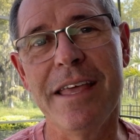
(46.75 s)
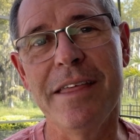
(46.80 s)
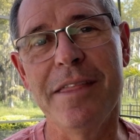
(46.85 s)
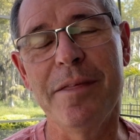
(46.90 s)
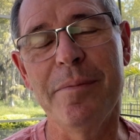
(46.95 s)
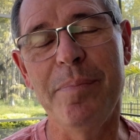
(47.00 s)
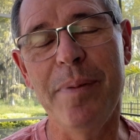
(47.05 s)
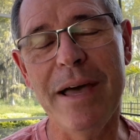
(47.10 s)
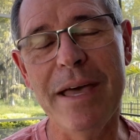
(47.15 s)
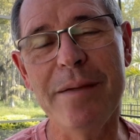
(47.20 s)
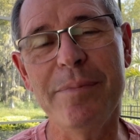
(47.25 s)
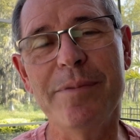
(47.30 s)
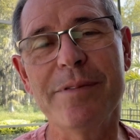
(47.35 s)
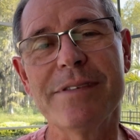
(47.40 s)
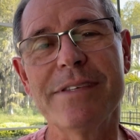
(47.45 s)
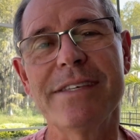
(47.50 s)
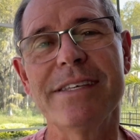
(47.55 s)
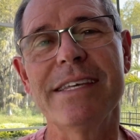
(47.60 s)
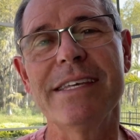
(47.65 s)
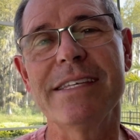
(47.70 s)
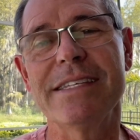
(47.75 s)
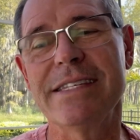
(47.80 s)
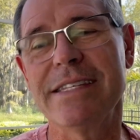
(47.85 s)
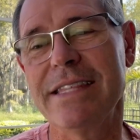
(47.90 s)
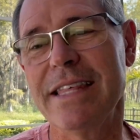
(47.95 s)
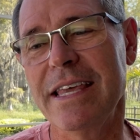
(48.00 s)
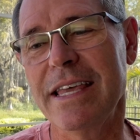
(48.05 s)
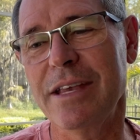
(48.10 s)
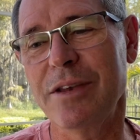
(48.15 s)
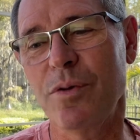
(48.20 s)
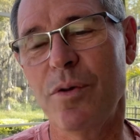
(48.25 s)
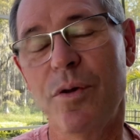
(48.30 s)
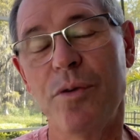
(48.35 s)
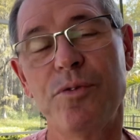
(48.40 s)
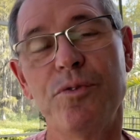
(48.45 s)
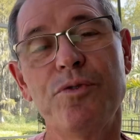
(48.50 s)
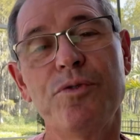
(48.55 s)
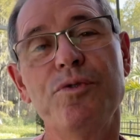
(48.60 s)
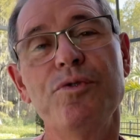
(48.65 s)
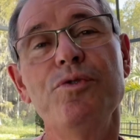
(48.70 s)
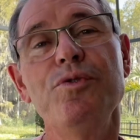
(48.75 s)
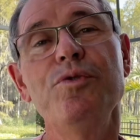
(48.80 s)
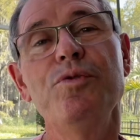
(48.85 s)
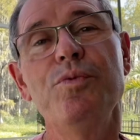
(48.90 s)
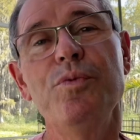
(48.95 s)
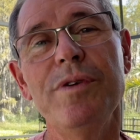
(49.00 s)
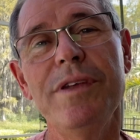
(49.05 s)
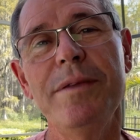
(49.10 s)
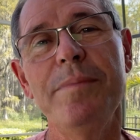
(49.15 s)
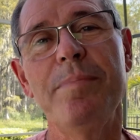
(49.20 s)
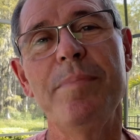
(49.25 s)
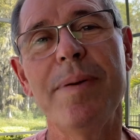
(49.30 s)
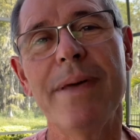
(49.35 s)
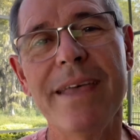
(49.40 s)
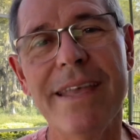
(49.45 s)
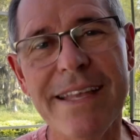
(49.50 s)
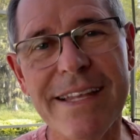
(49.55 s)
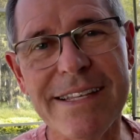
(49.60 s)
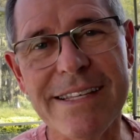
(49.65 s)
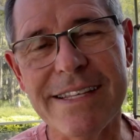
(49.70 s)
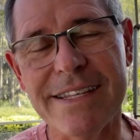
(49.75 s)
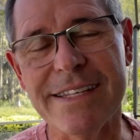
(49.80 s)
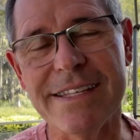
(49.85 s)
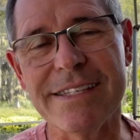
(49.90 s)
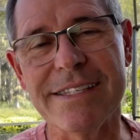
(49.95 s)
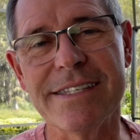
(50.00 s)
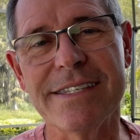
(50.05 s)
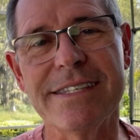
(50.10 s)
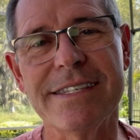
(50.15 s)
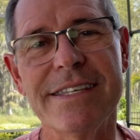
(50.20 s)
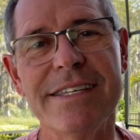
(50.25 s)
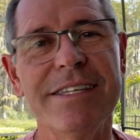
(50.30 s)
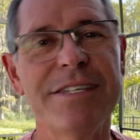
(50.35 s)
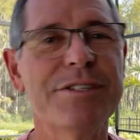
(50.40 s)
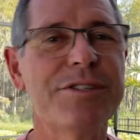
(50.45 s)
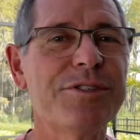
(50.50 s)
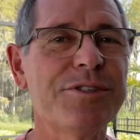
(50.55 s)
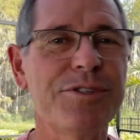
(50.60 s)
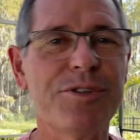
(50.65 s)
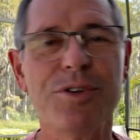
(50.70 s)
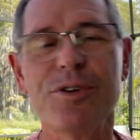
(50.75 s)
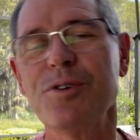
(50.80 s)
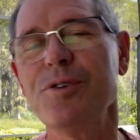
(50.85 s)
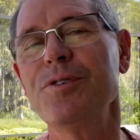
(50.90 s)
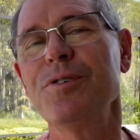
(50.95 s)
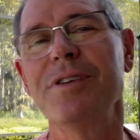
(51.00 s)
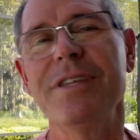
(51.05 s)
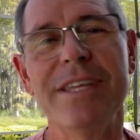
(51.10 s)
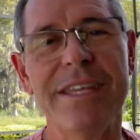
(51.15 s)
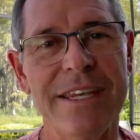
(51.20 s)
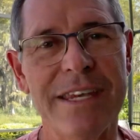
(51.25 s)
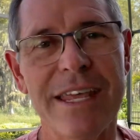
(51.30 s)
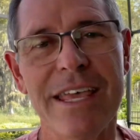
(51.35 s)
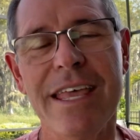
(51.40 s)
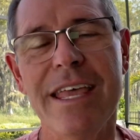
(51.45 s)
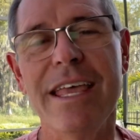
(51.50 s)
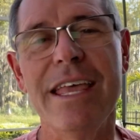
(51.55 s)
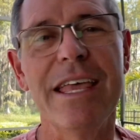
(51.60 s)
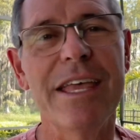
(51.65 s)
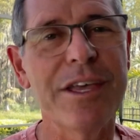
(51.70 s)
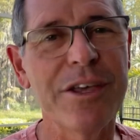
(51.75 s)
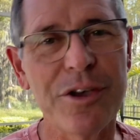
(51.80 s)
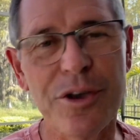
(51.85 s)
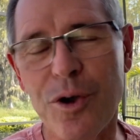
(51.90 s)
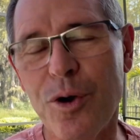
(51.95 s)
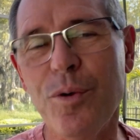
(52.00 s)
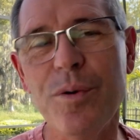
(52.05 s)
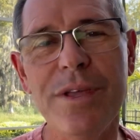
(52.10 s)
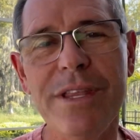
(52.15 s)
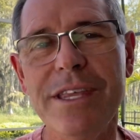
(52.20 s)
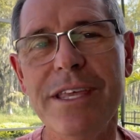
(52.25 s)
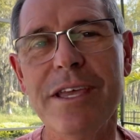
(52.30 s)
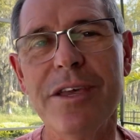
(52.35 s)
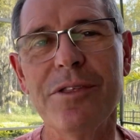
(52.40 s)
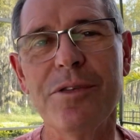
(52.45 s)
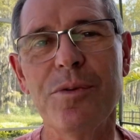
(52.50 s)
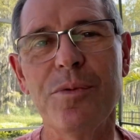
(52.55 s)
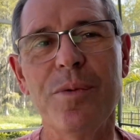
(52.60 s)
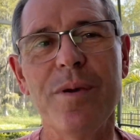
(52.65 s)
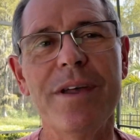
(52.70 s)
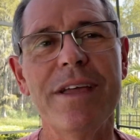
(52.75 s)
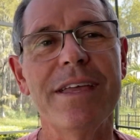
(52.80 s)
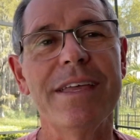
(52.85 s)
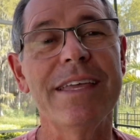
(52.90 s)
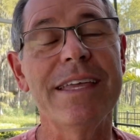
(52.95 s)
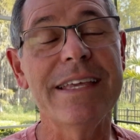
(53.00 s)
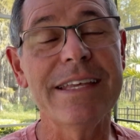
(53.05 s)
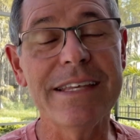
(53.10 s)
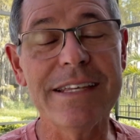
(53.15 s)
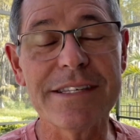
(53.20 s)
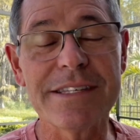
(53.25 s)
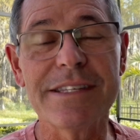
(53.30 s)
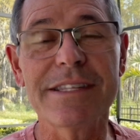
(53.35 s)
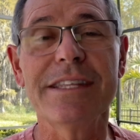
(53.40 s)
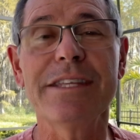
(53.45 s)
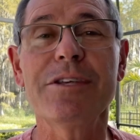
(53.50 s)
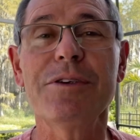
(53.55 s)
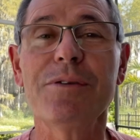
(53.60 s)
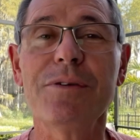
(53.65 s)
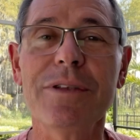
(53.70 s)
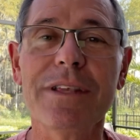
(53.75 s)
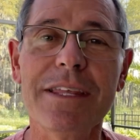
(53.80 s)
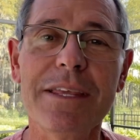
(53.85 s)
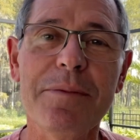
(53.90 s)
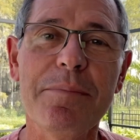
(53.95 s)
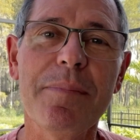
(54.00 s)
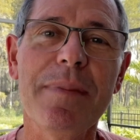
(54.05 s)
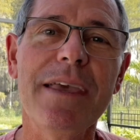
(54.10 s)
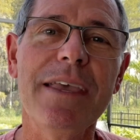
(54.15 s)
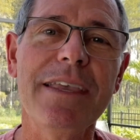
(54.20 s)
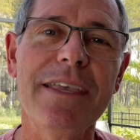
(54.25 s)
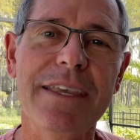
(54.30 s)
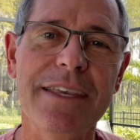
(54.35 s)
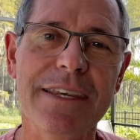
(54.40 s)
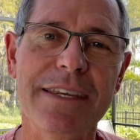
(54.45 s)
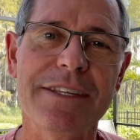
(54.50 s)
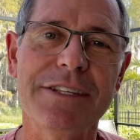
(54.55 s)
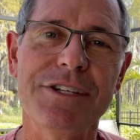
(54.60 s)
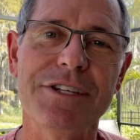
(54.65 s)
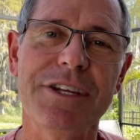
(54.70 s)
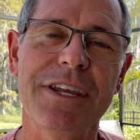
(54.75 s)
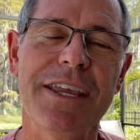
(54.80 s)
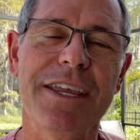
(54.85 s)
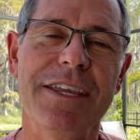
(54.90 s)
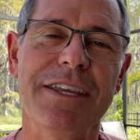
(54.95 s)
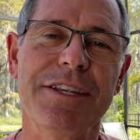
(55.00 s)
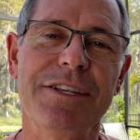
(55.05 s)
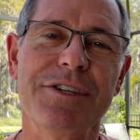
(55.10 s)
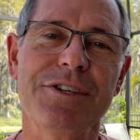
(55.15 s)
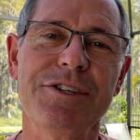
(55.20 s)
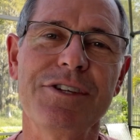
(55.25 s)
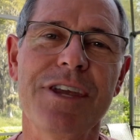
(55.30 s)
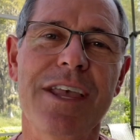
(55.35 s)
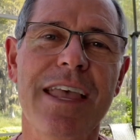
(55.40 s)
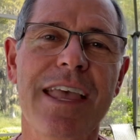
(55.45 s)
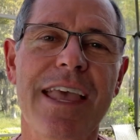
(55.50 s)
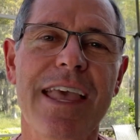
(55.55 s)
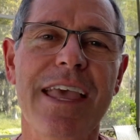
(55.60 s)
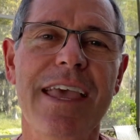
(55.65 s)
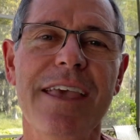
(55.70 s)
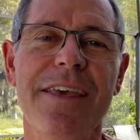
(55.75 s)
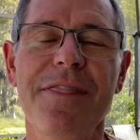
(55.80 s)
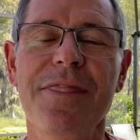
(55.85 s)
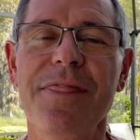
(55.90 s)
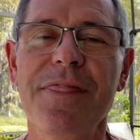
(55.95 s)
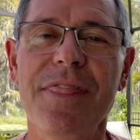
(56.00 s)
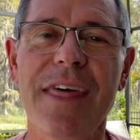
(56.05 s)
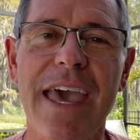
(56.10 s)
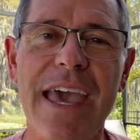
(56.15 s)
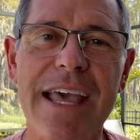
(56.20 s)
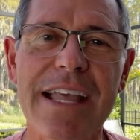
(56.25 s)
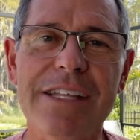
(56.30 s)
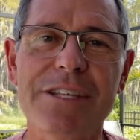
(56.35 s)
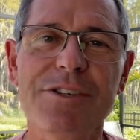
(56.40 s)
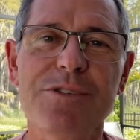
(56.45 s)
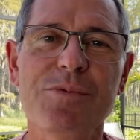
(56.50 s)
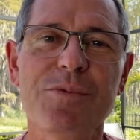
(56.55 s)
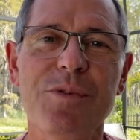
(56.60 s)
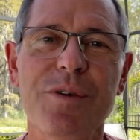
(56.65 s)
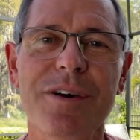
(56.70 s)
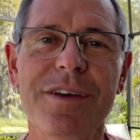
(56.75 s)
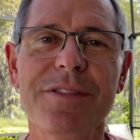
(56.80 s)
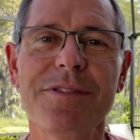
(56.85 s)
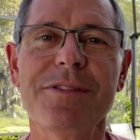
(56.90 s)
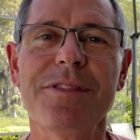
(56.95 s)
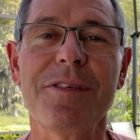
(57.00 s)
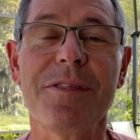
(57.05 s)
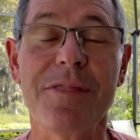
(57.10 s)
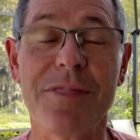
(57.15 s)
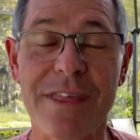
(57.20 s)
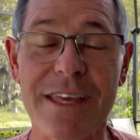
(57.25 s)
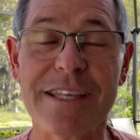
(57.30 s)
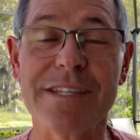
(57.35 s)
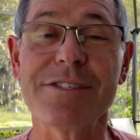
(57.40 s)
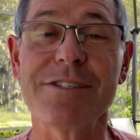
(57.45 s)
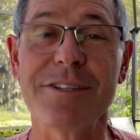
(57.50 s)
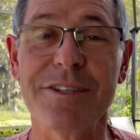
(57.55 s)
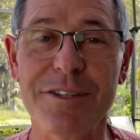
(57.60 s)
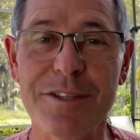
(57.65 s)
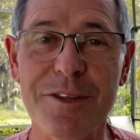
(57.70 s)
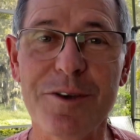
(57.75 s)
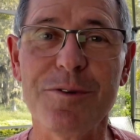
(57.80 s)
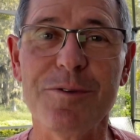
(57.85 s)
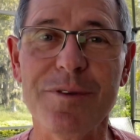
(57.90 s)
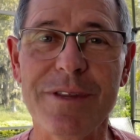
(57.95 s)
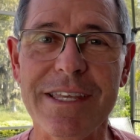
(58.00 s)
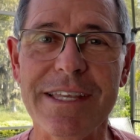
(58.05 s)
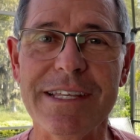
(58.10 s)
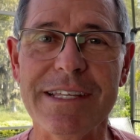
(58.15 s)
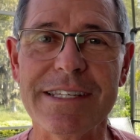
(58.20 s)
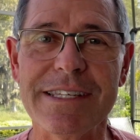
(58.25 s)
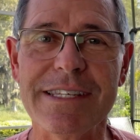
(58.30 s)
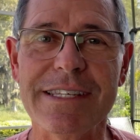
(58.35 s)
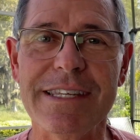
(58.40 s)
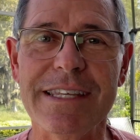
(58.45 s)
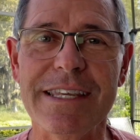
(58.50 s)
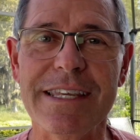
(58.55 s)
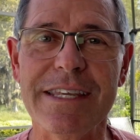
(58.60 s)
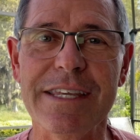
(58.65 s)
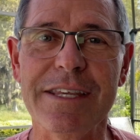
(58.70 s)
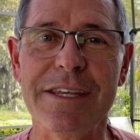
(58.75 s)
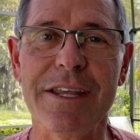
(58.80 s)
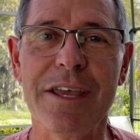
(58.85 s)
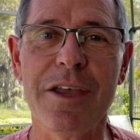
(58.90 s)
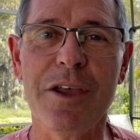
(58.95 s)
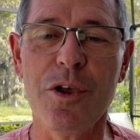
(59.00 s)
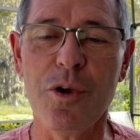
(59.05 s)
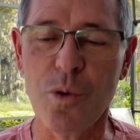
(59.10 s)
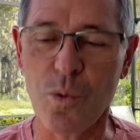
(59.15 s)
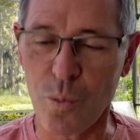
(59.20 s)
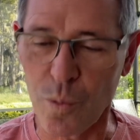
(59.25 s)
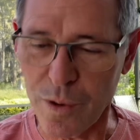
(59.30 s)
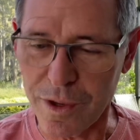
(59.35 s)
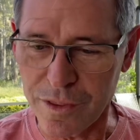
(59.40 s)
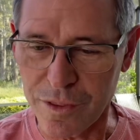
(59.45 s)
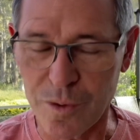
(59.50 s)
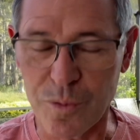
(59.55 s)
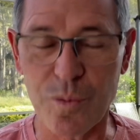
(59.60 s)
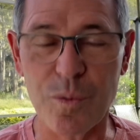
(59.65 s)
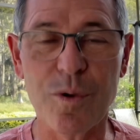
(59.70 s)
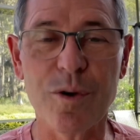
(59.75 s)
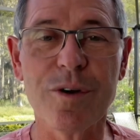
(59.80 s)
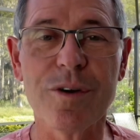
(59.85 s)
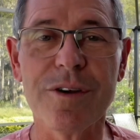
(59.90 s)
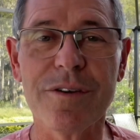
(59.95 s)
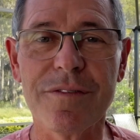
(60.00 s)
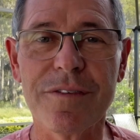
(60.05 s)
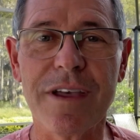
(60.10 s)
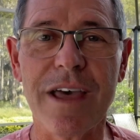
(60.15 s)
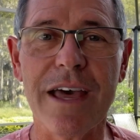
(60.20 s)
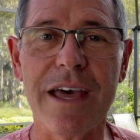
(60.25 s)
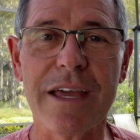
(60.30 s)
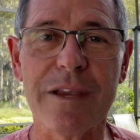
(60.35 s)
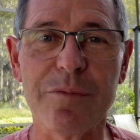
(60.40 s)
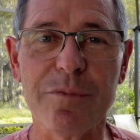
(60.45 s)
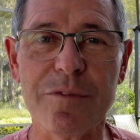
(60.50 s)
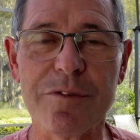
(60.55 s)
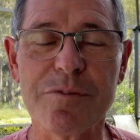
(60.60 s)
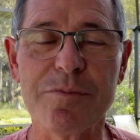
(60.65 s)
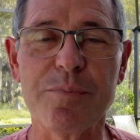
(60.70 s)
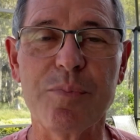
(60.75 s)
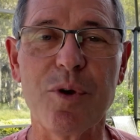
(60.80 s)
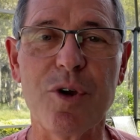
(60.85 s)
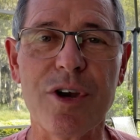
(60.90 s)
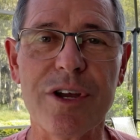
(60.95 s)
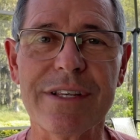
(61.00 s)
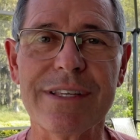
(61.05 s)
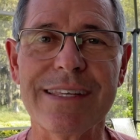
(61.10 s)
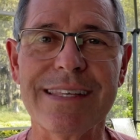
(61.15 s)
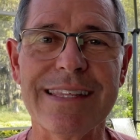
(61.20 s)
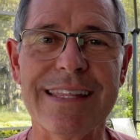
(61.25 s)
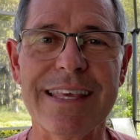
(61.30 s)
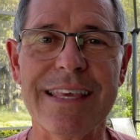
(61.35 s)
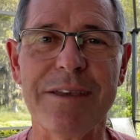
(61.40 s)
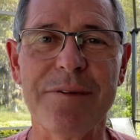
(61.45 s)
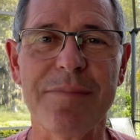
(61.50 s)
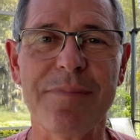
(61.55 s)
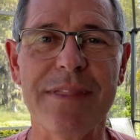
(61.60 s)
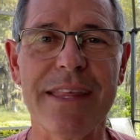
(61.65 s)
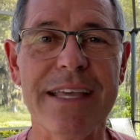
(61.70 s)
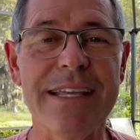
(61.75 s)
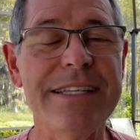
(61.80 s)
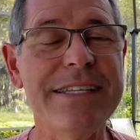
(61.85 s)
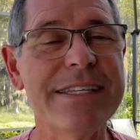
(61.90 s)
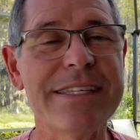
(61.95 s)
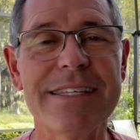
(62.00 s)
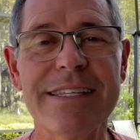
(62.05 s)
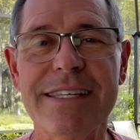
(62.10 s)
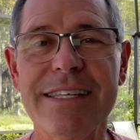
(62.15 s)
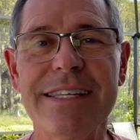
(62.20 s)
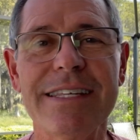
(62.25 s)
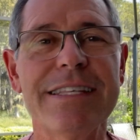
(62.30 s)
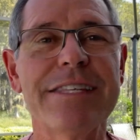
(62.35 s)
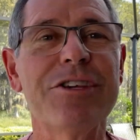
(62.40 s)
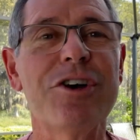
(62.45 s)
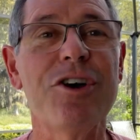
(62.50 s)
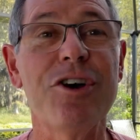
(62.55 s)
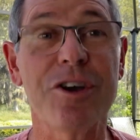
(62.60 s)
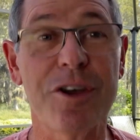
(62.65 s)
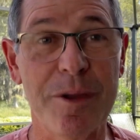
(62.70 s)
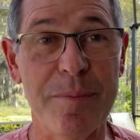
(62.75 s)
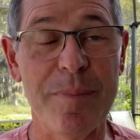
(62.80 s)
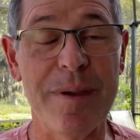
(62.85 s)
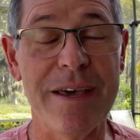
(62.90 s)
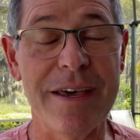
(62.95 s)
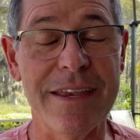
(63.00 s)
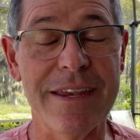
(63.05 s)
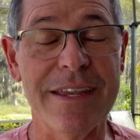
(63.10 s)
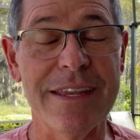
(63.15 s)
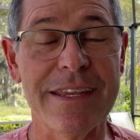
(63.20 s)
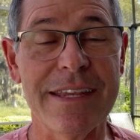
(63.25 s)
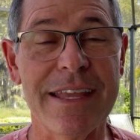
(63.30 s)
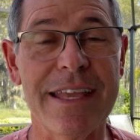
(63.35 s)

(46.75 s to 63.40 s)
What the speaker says: The Bible says that true repentance is turning and going the other way. It is literally making a change. And that's what the Thessalonians did when the word of God was brought to them. They just didn't talk about it.